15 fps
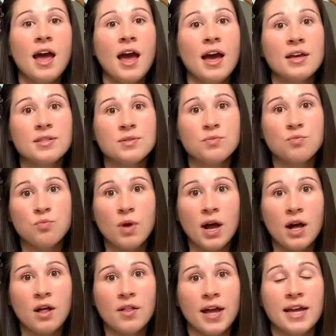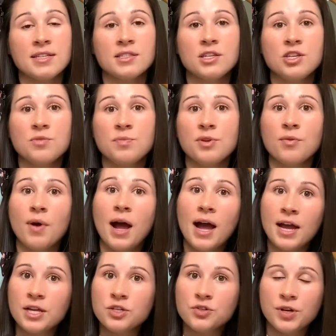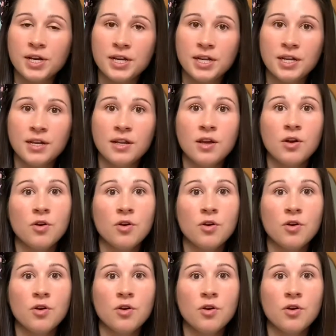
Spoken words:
as well as keep you hydrated,